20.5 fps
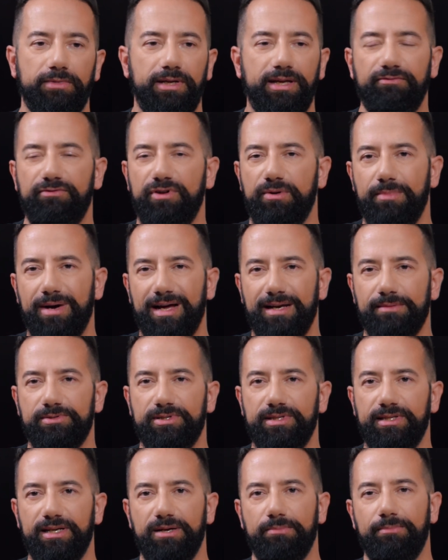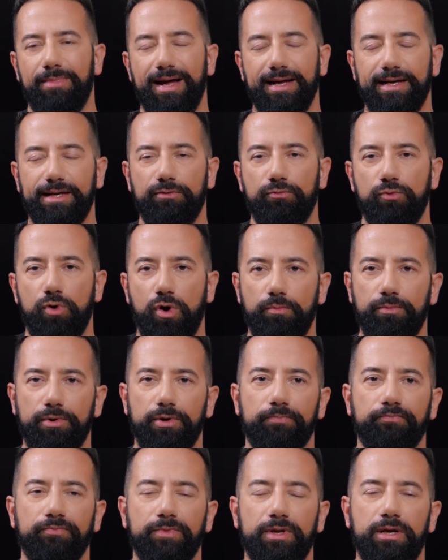Ingrid Malmsteen and Michael
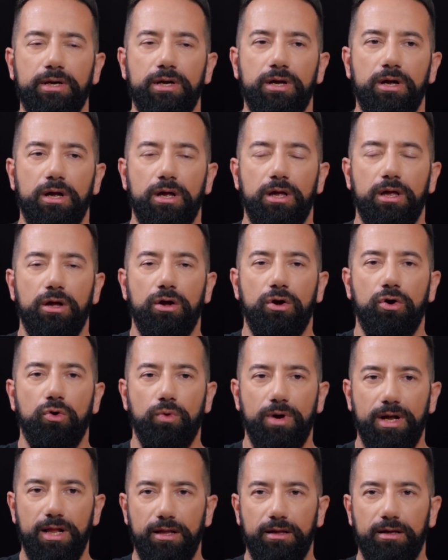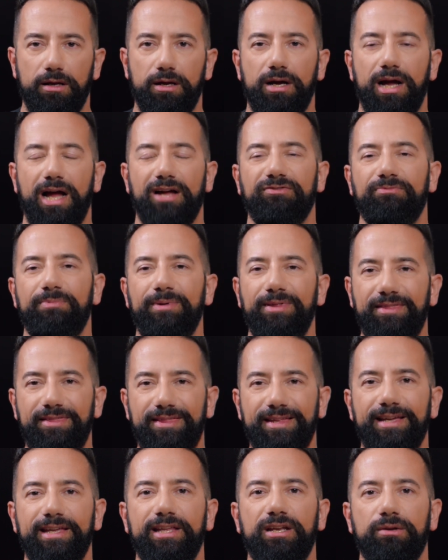Romeo? Well, I've been
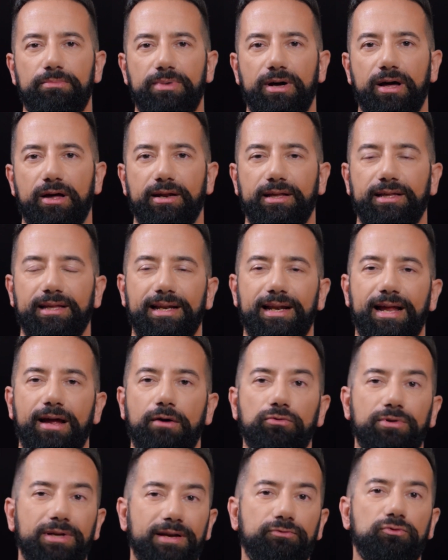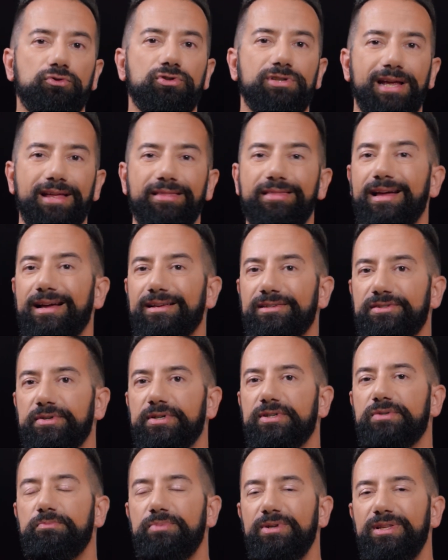thinking about it, and I would have to say the
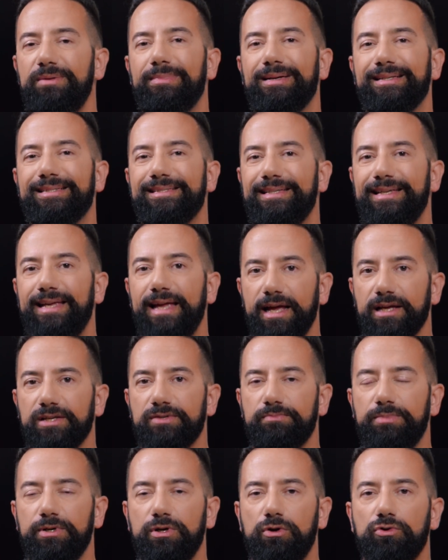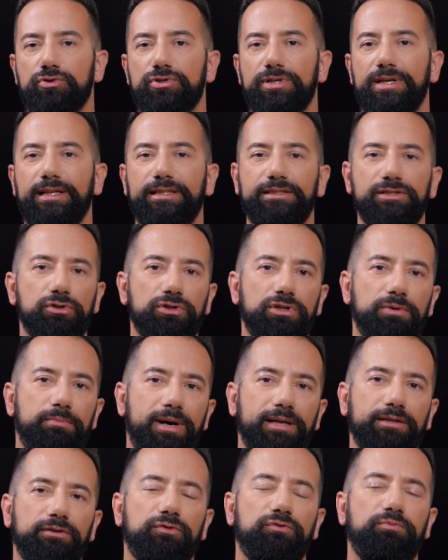answer is pretty much yes, because it's not a
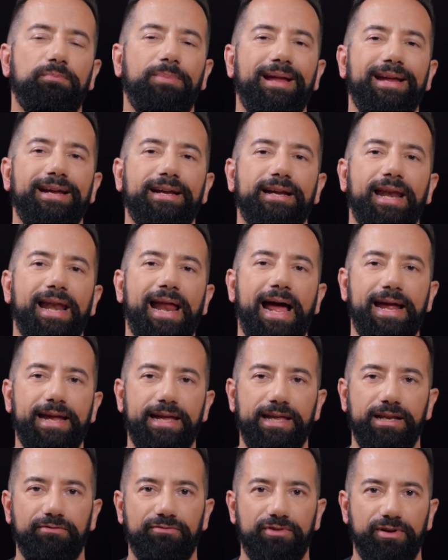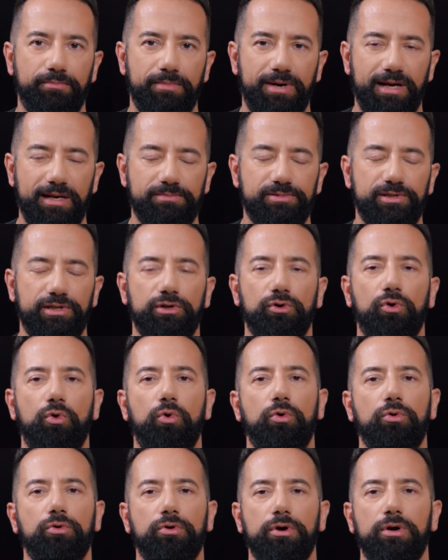matter of playing like Ingrid Malmsteen
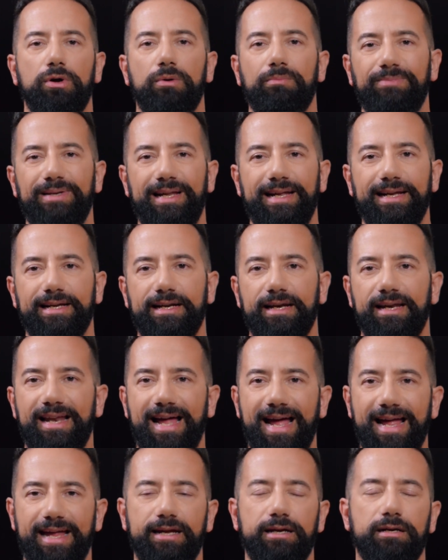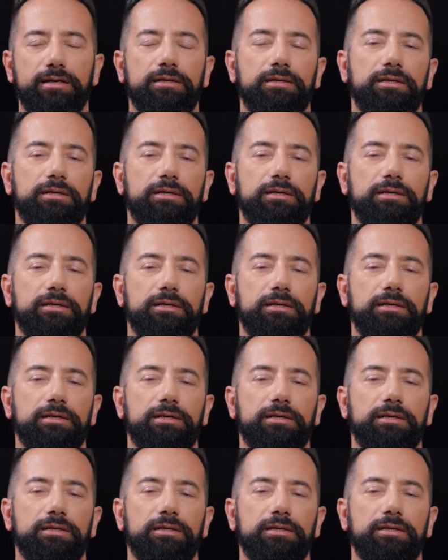or playing like